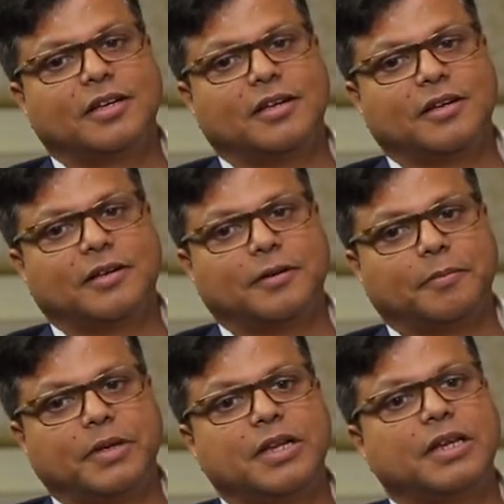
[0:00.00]

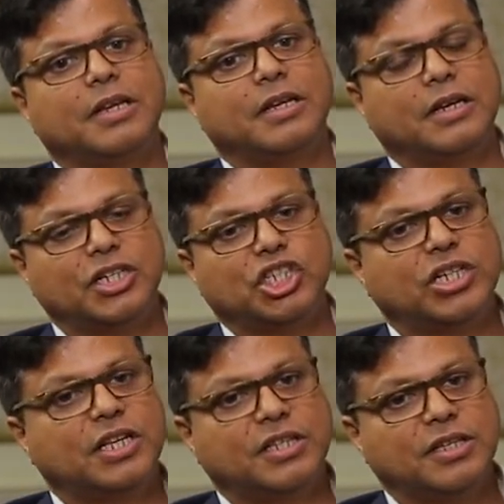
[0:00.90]
In
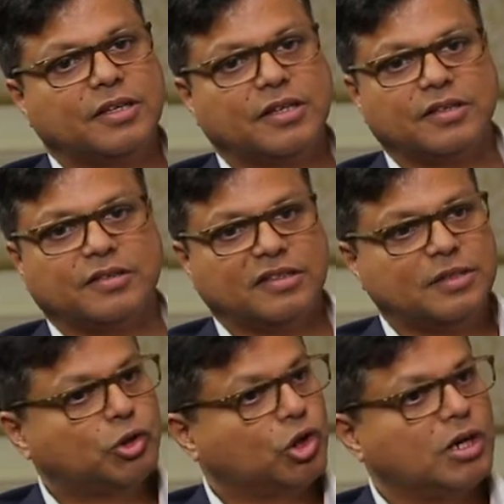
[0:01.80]
addition, I think
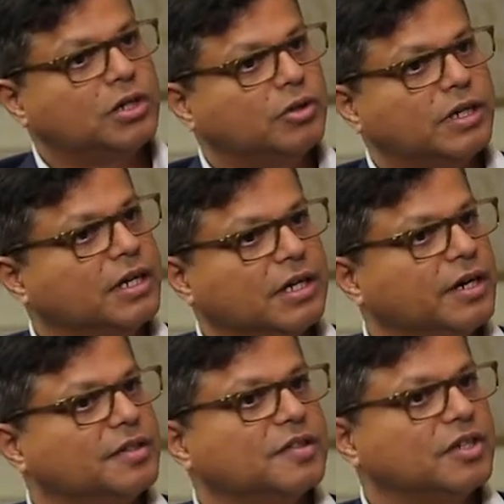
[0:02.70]
Sandeep Chauhan today had a
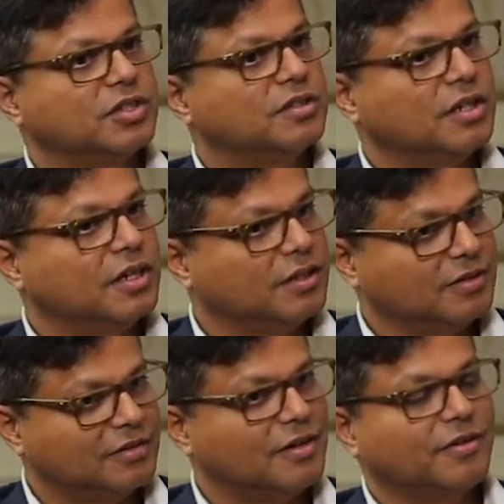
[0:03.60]
great session that I
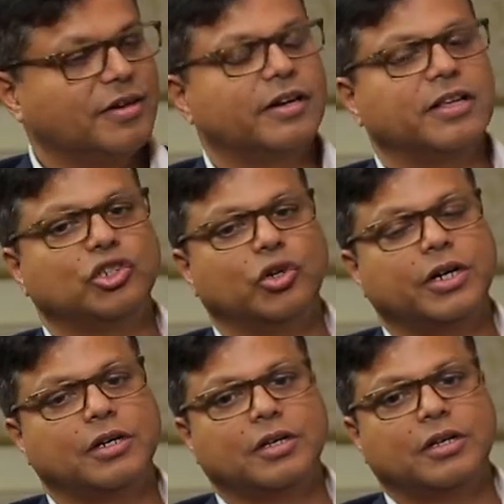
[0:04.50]
really
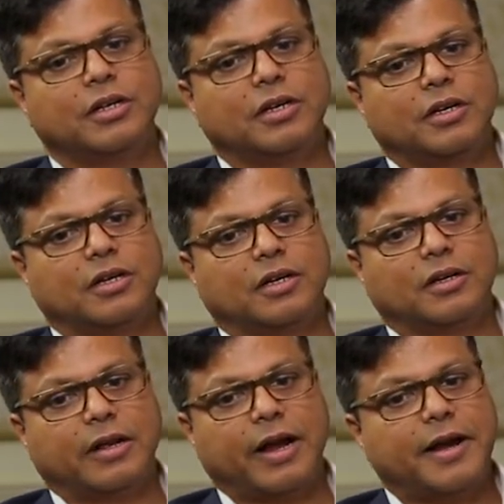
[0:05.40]
enjoyed.
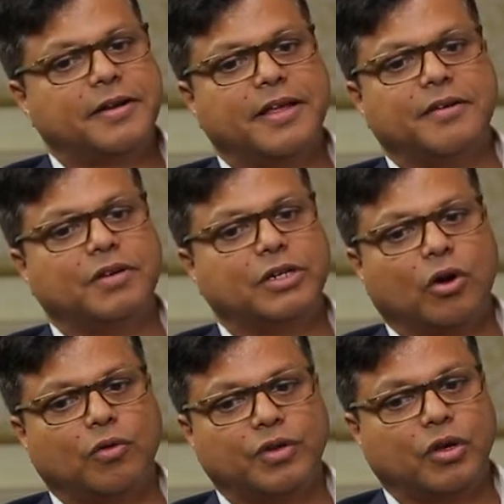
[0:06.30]
And then
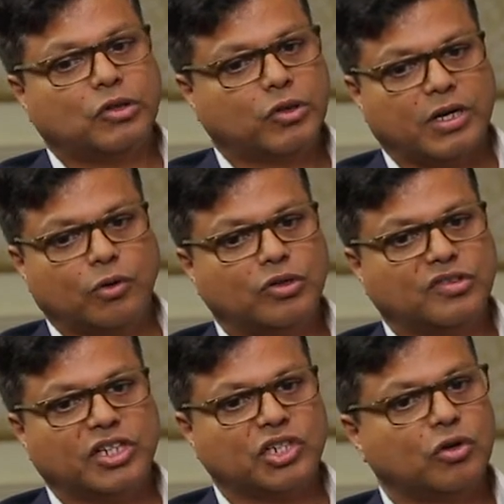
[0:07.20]
we also had a good
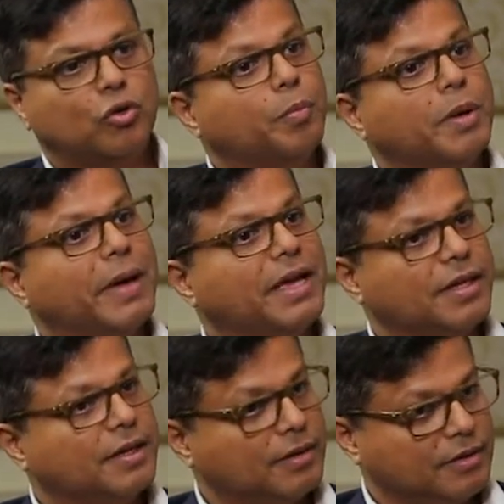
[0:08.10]
session on open
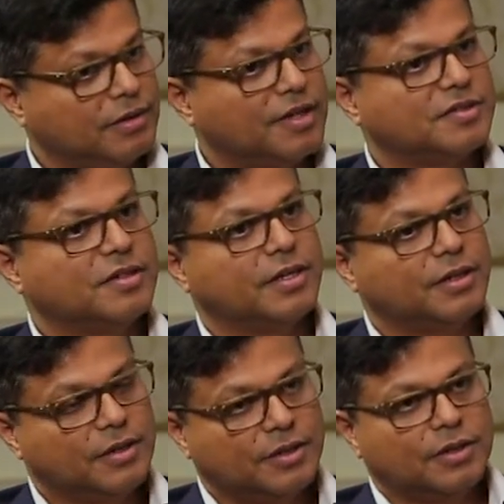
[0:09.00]
banking yesterday.